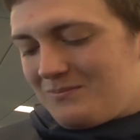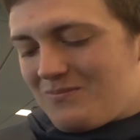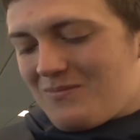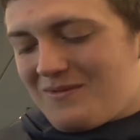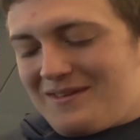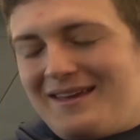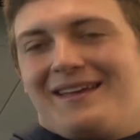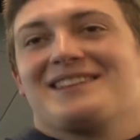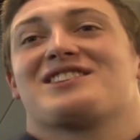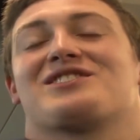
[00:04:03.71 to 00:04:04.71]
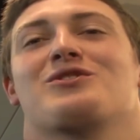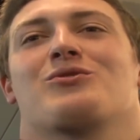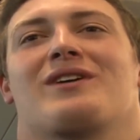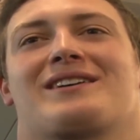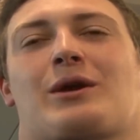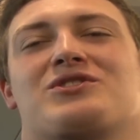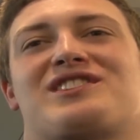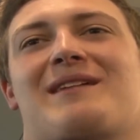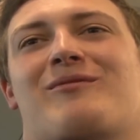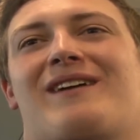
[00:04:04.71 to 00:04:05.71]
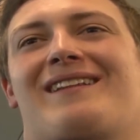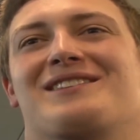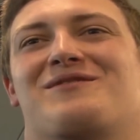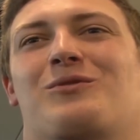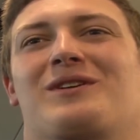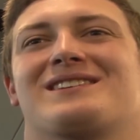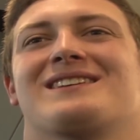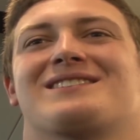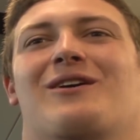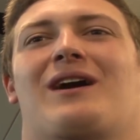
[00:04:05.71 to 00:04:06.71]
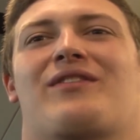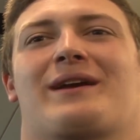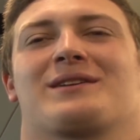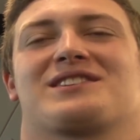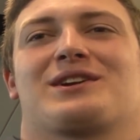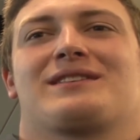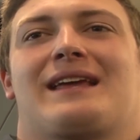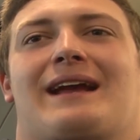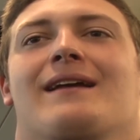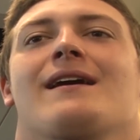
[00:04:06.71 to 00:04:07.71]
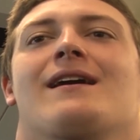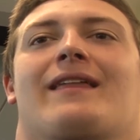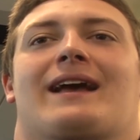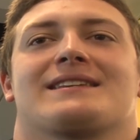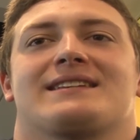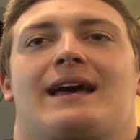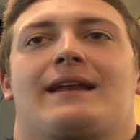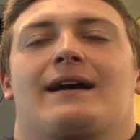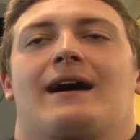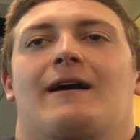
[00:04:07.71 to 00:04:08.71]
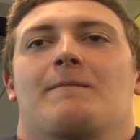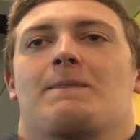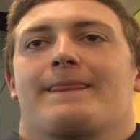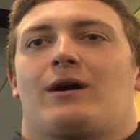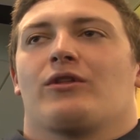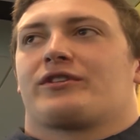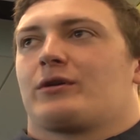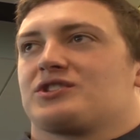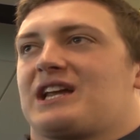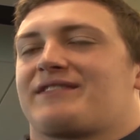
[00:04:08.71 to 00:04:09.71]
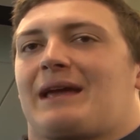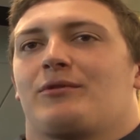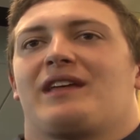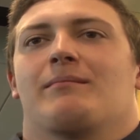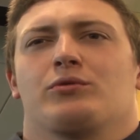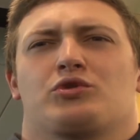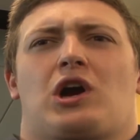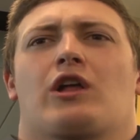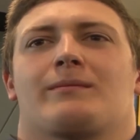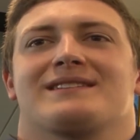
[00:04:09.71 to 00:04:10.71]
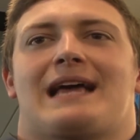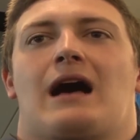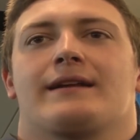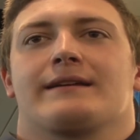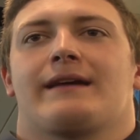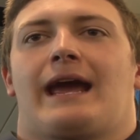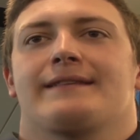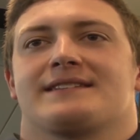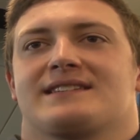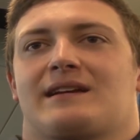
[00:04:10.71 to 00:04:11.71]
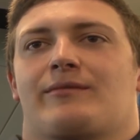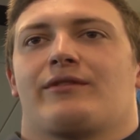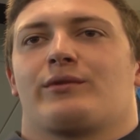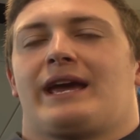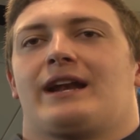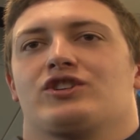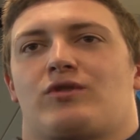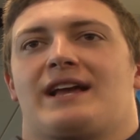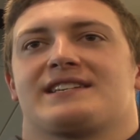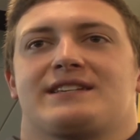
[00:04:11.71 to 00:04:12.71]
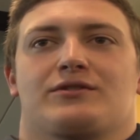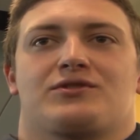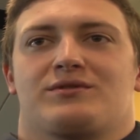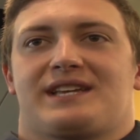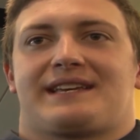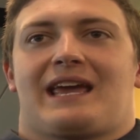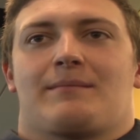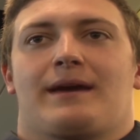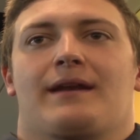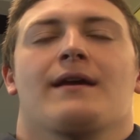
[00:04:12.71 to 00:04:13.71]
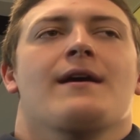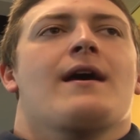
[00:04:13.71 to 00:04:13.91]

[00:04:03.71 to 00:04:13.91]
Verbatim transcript: Is that new? This is new. Uh, coaching staff provided this for us, so I think it's a good thing. Like I said, um, all the coaching staff came with that blue collar mentality, and this is something that we had addressed. You know, as soon as they came in,